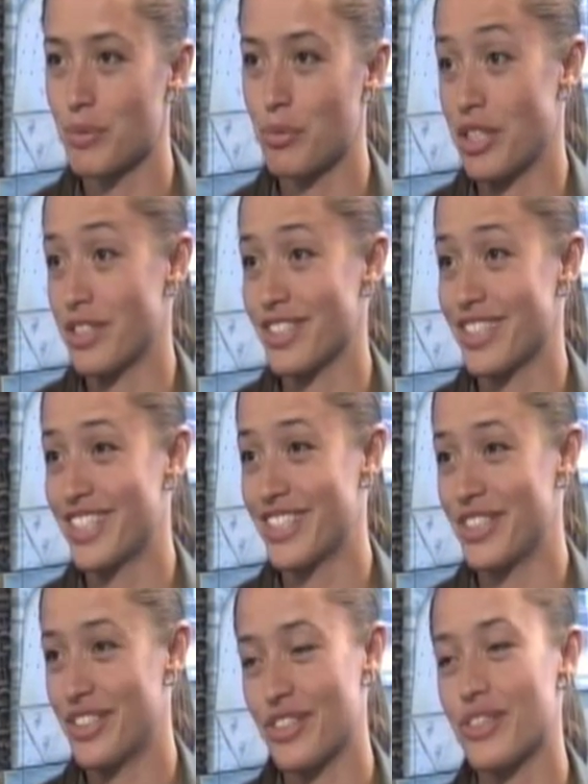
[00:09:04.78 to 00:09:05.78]
priceless
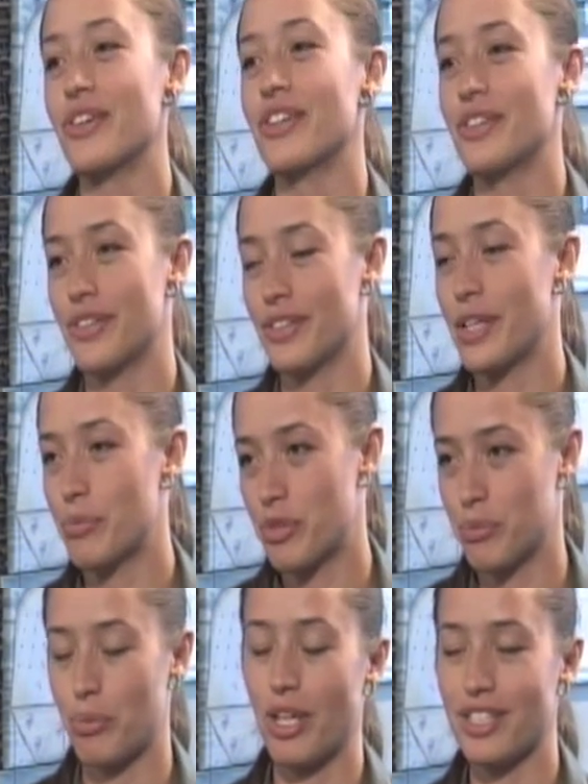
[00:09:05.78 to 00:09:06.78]
or throw, you know, like
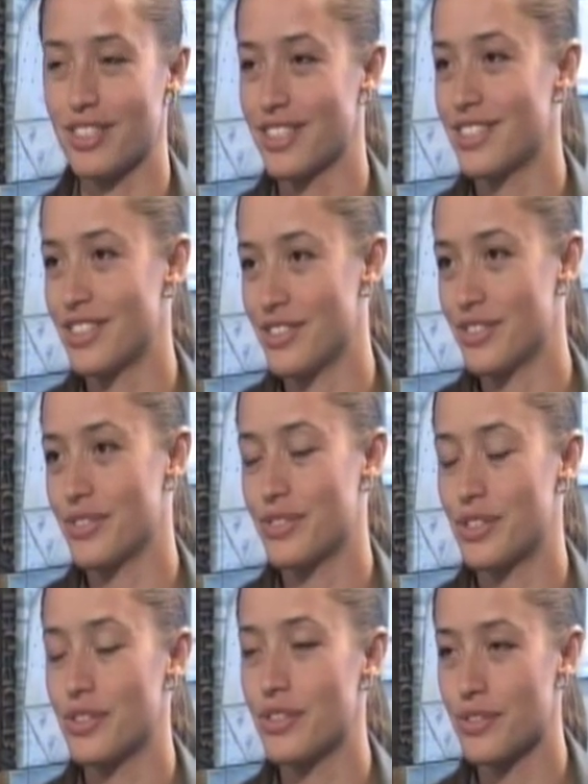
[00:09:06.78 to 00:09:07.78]
from priceless to,
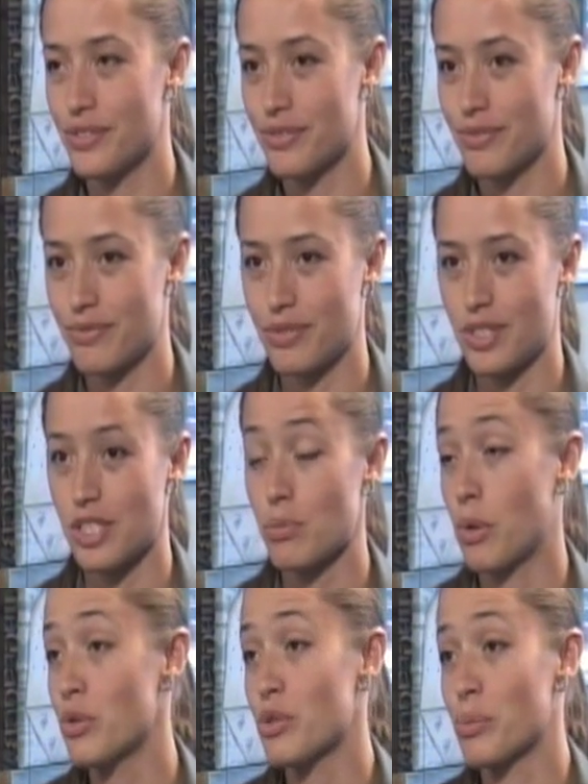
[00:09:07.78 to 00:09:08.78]
to
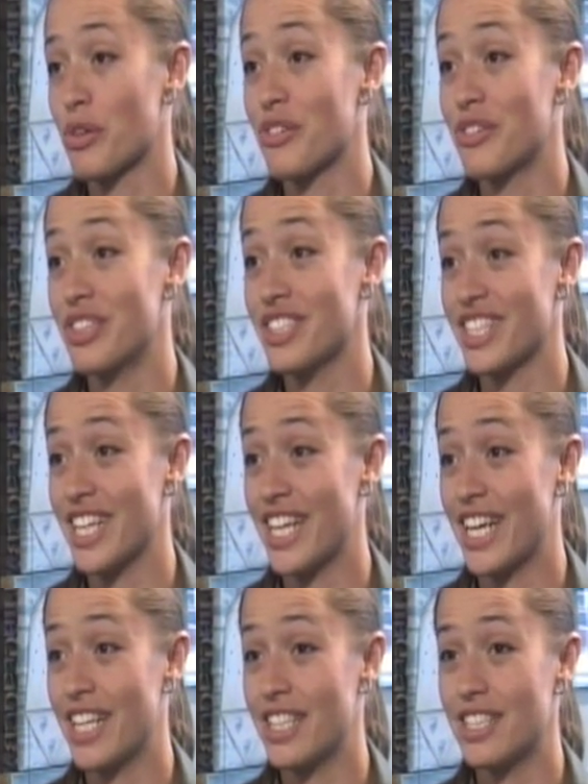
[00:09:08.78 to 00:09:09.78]
disposable, really. Yes.
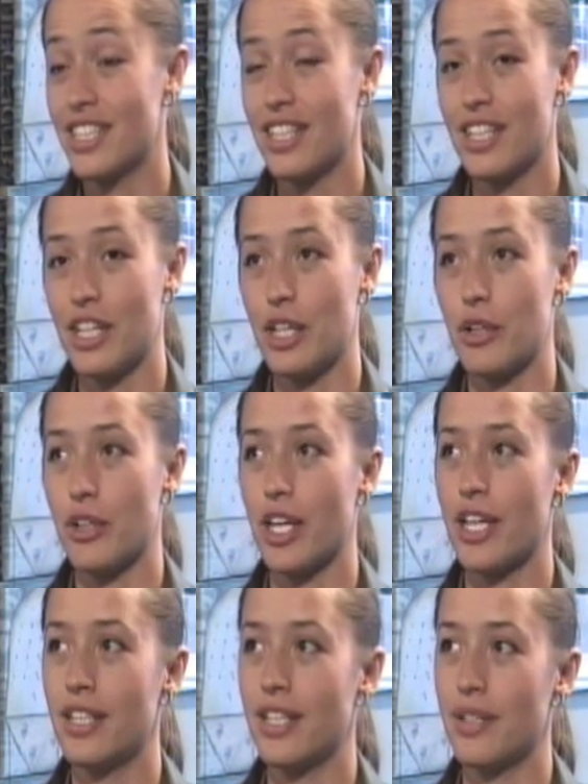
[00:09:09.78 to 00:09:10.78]
And, it,
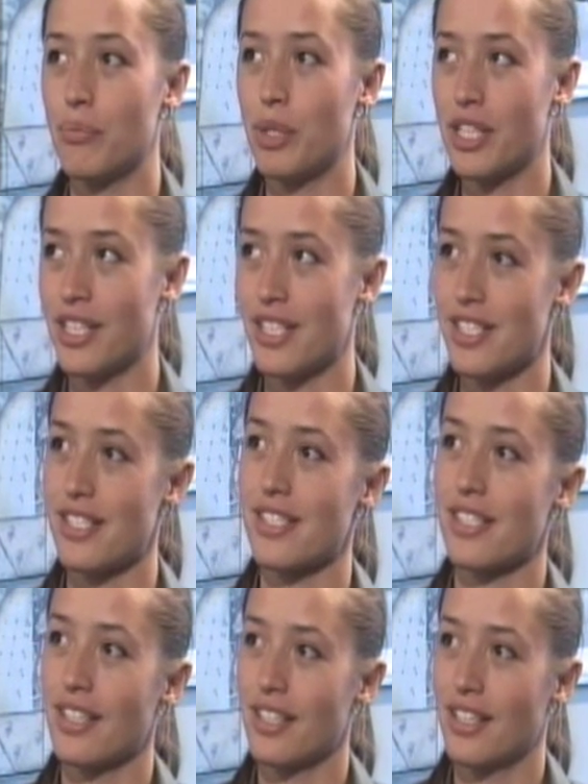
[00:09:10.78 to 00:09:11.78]
and it,
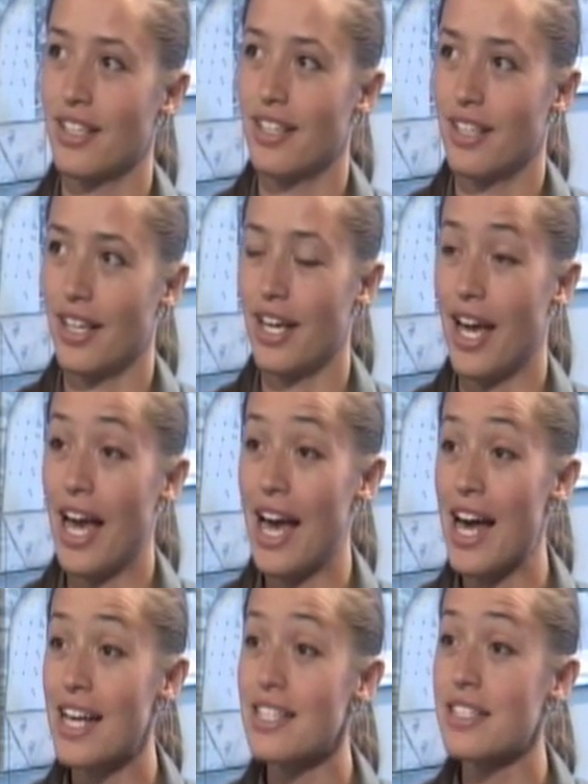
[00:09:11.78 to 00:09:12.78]
because it
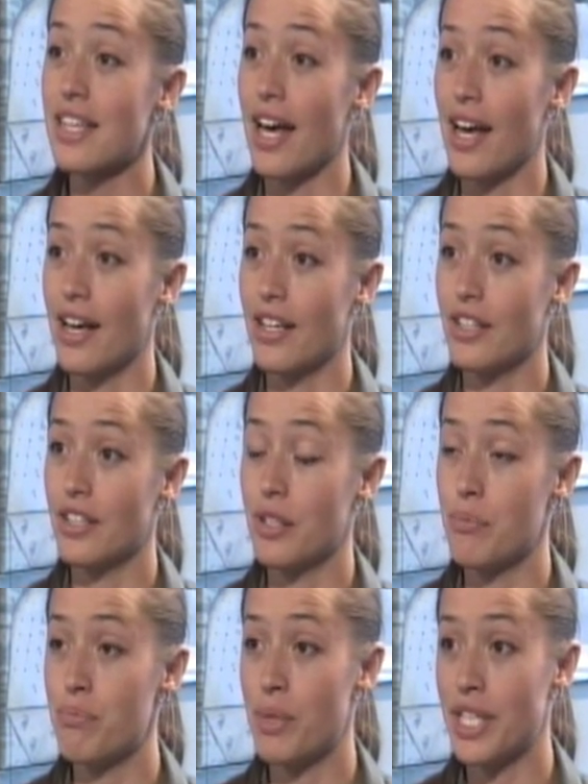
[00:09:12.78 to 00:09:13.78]
has that
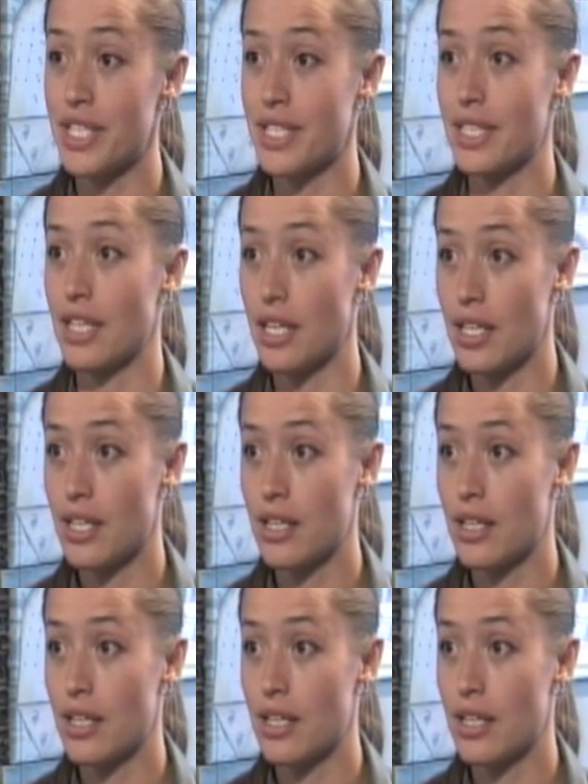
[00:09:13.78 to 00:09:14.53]
immensity,